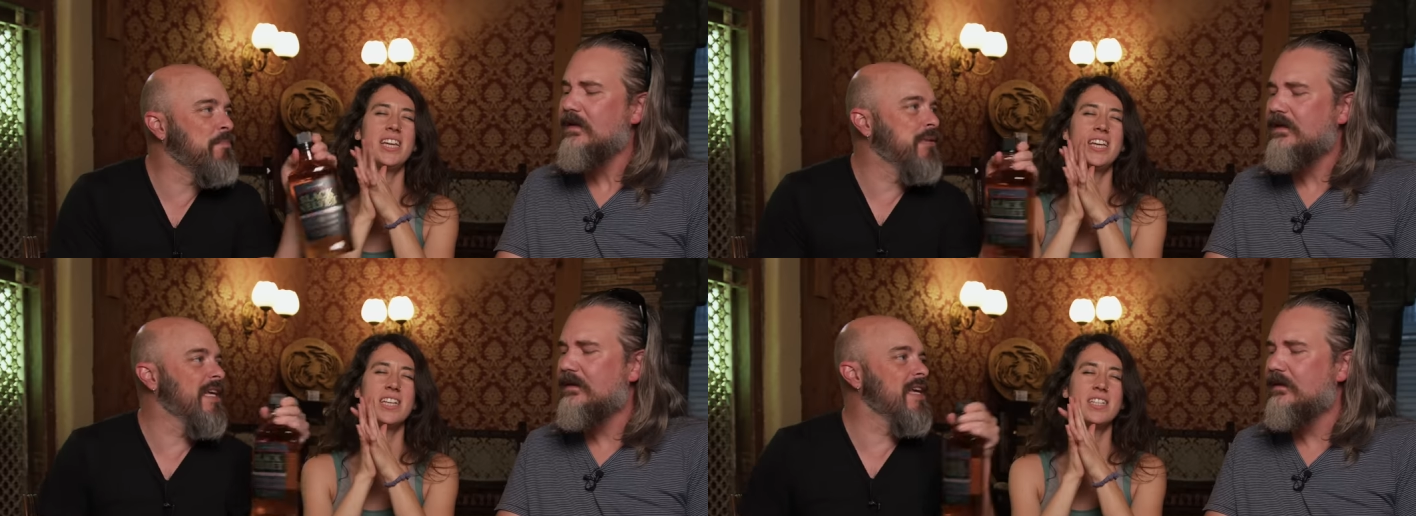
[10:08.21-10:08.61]

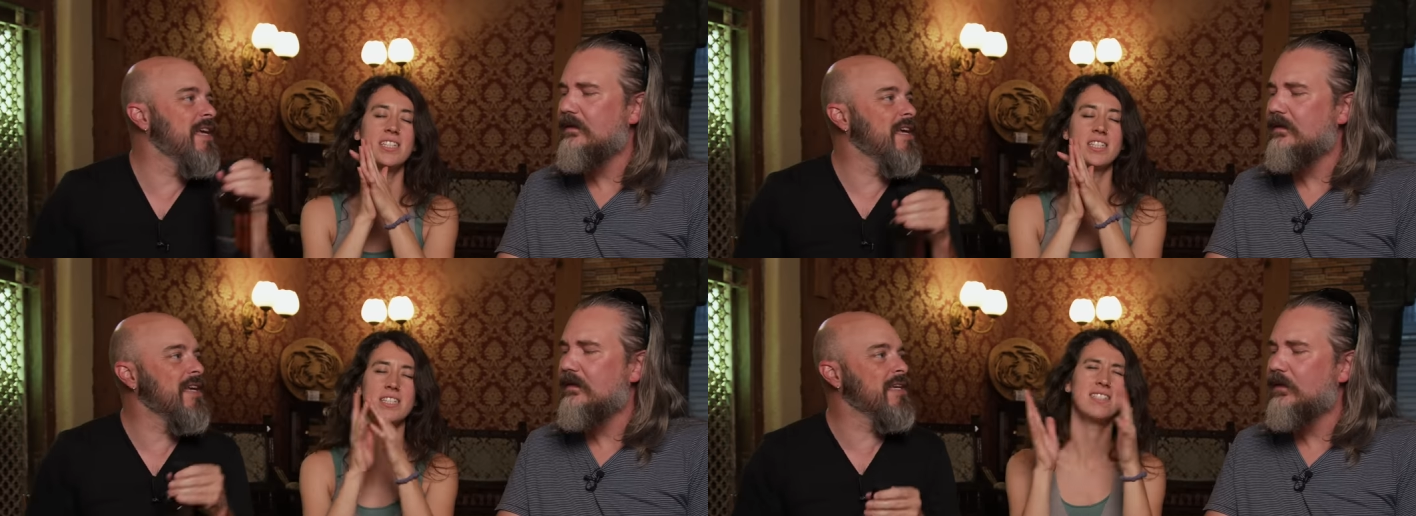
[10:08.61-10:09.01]
Speaker 1: it,
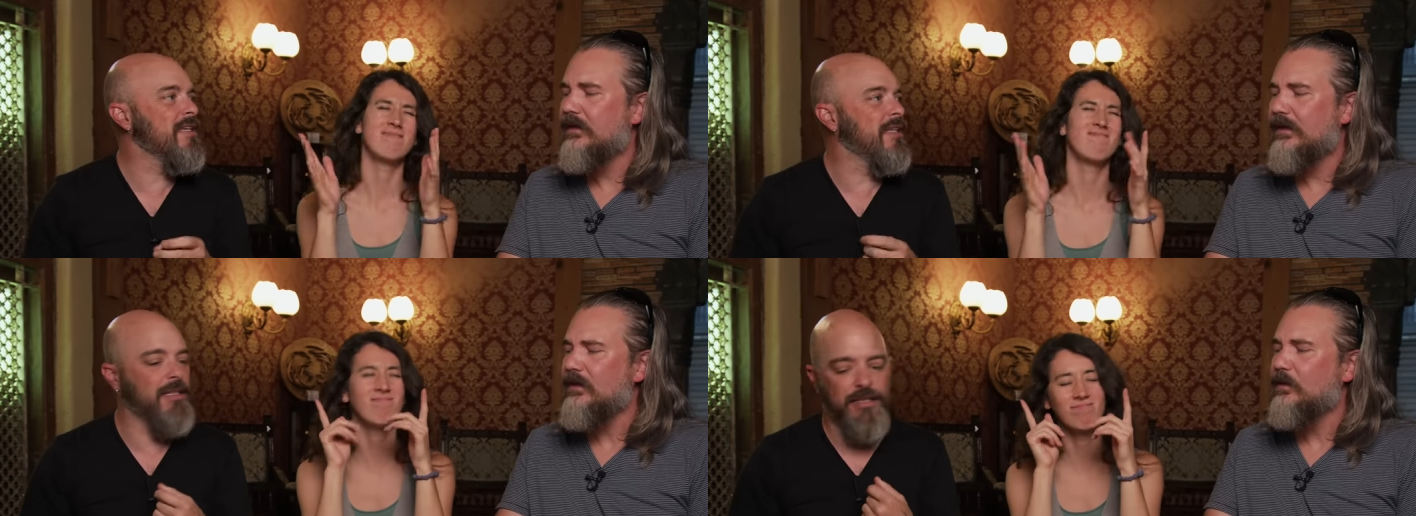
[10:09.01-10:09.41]
please?
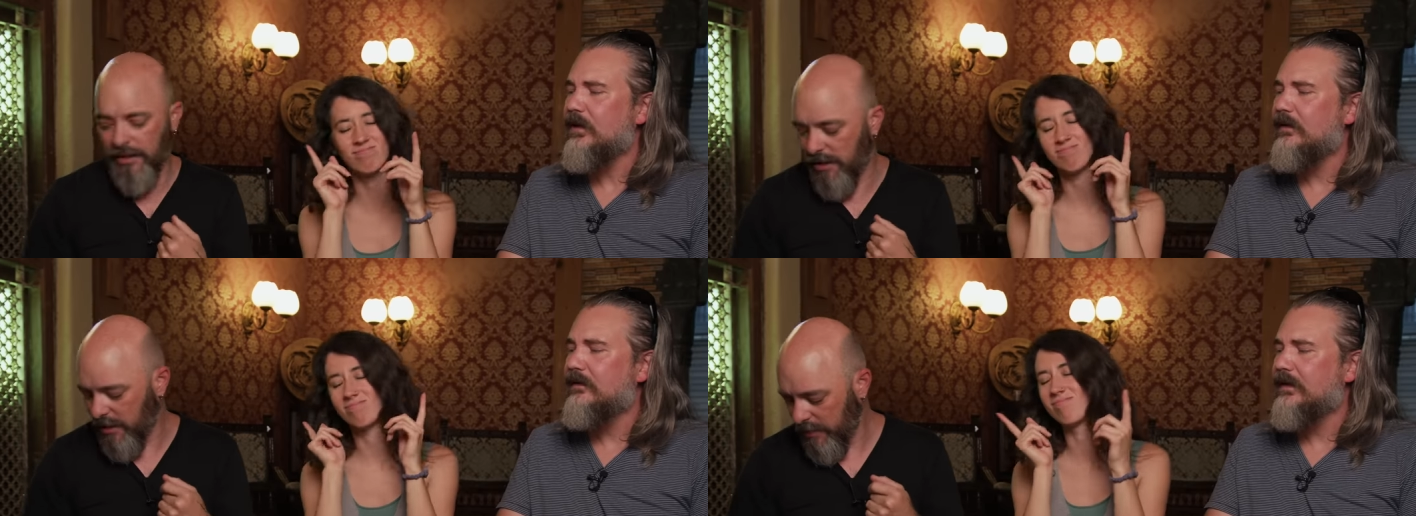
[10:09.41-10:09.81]
Was this
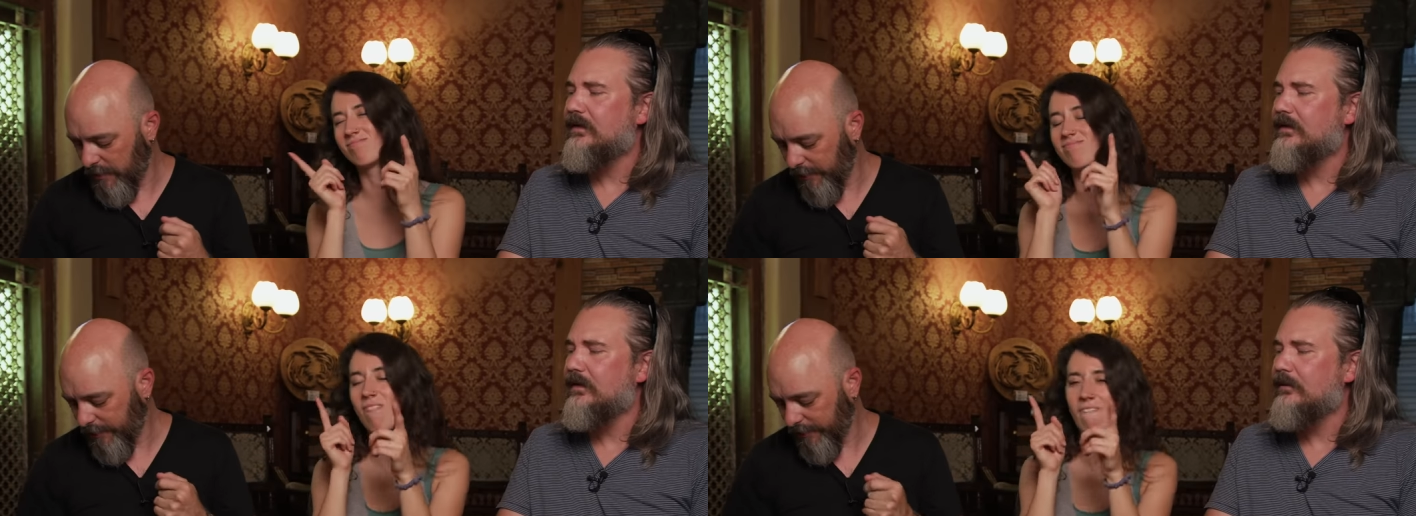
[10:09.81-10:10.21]
one of
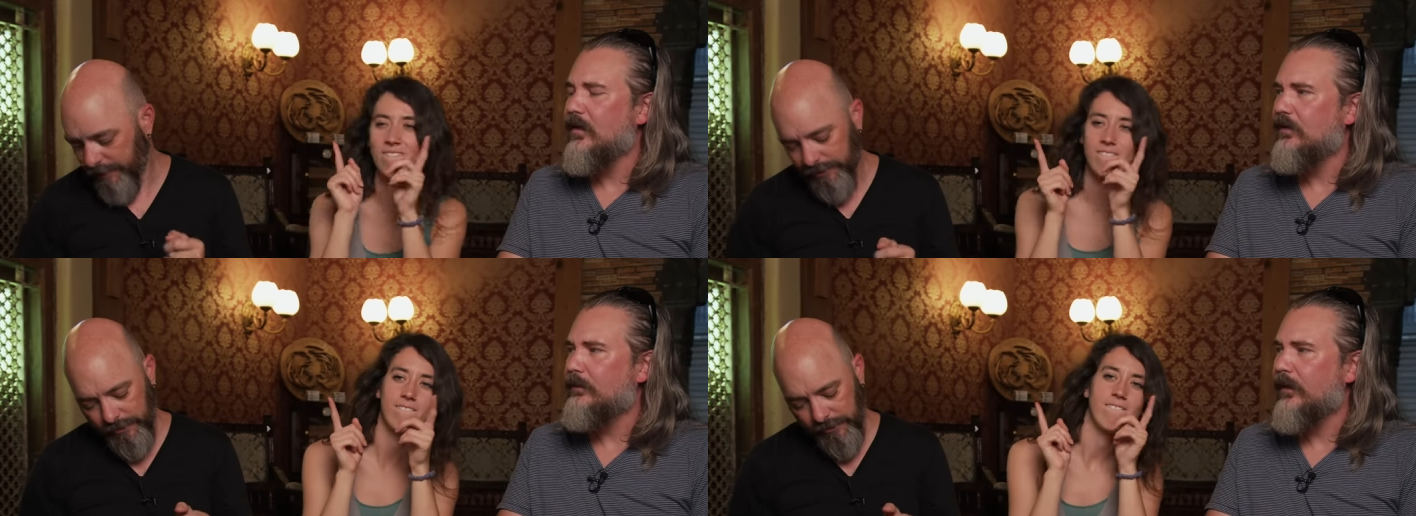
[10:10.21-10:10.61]
like the
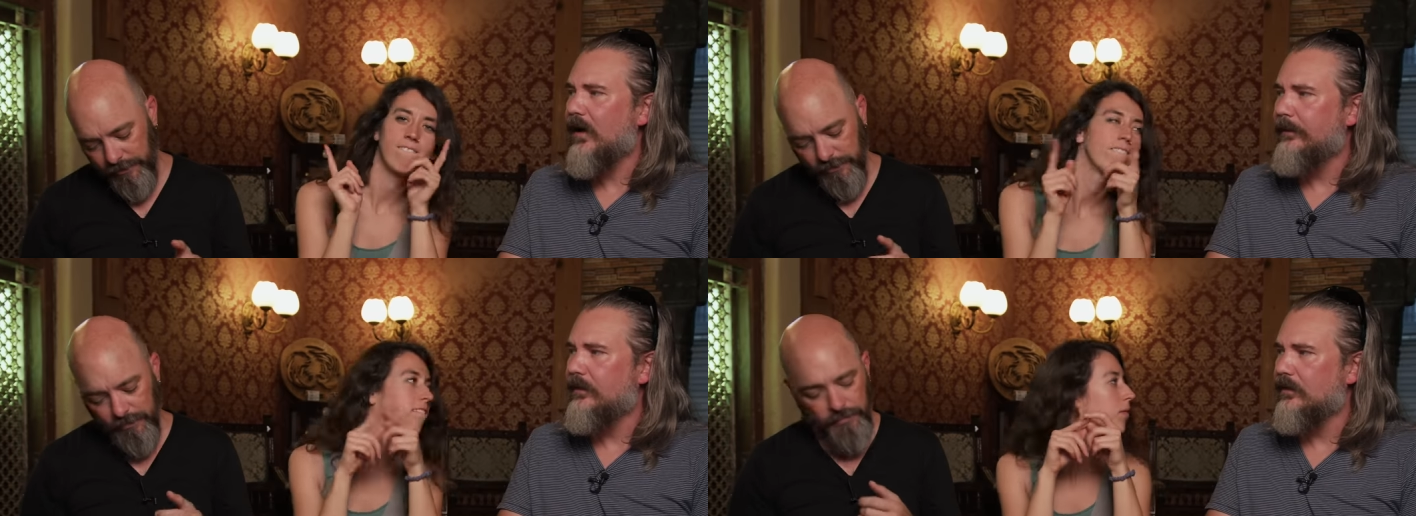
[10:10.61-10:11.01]
most
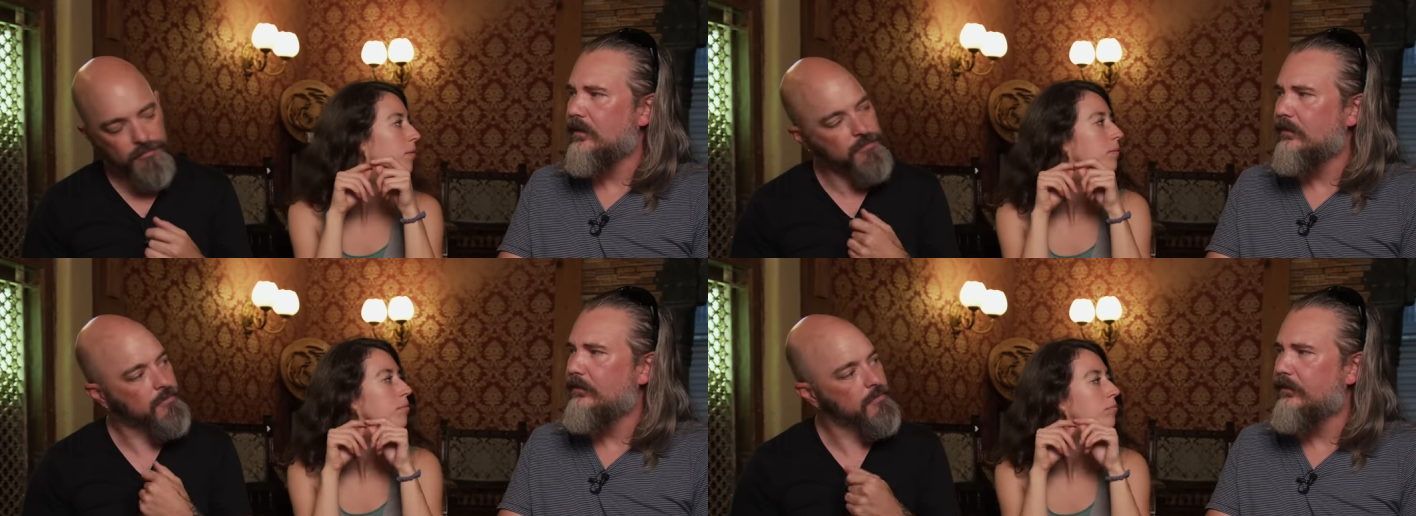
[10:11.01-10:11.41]

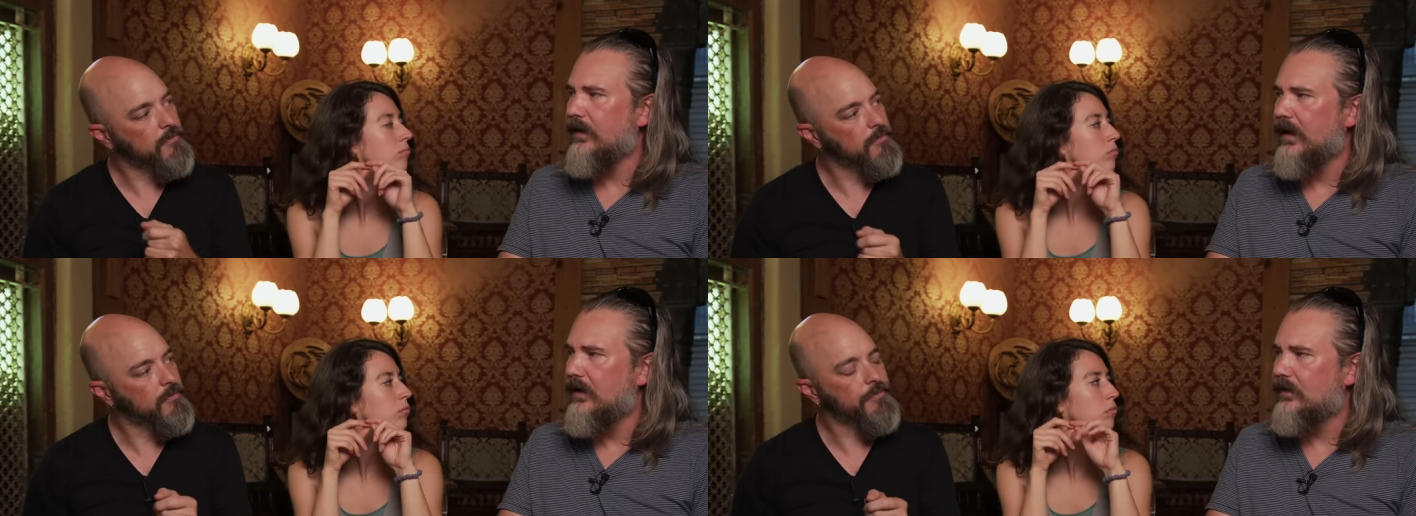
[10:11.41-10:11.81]
popular
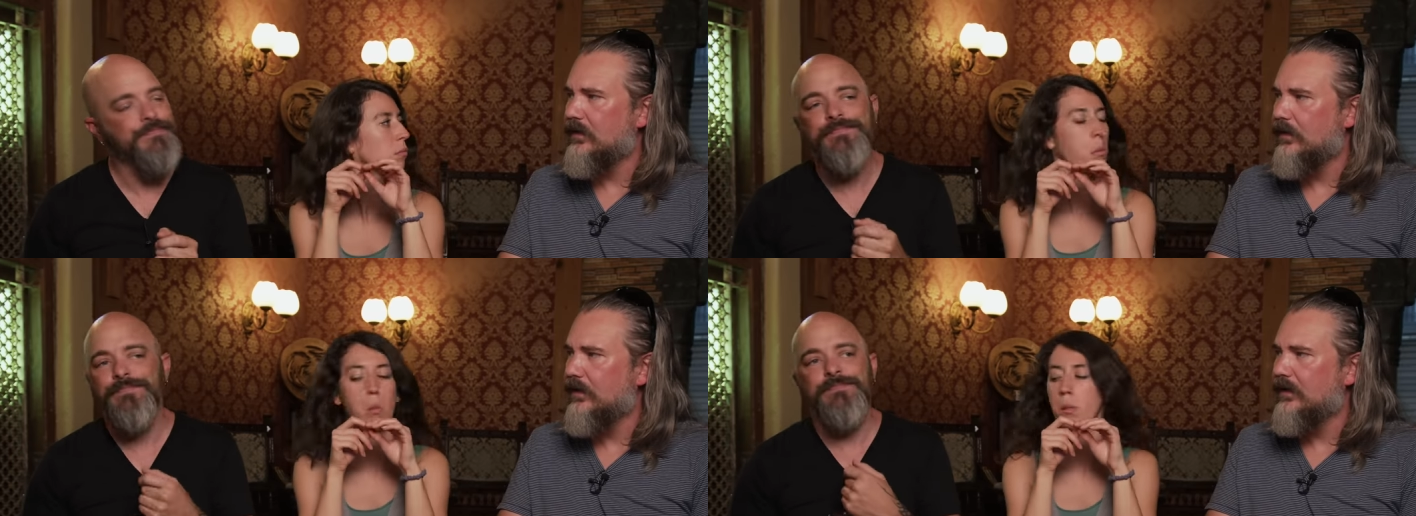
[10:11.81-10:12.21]

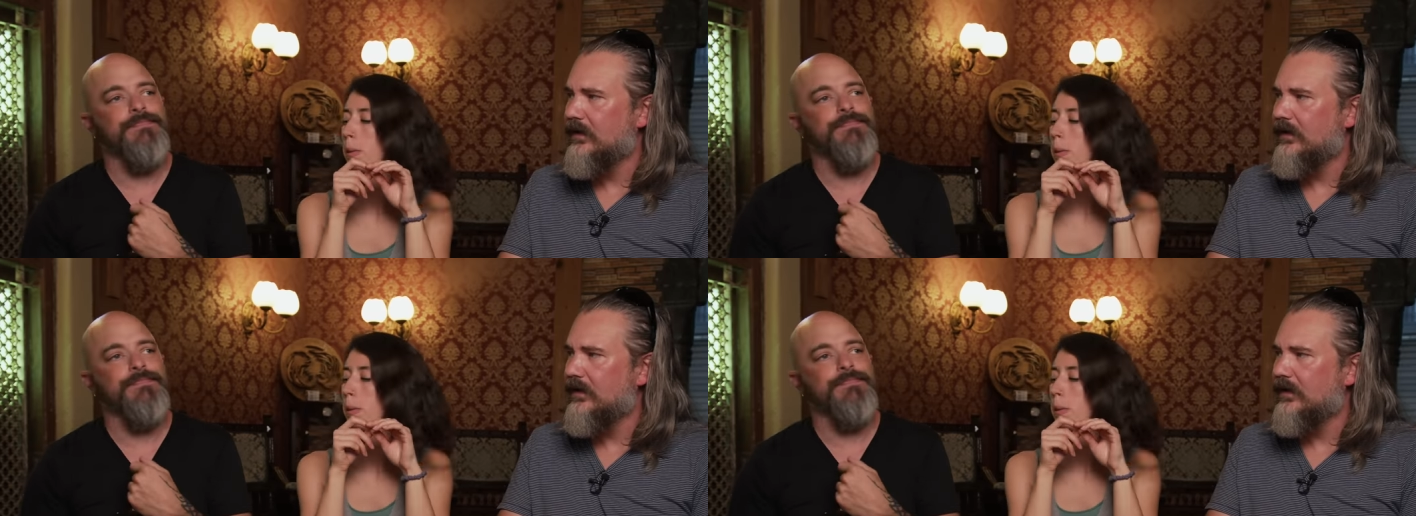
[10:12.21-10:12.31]
brands according to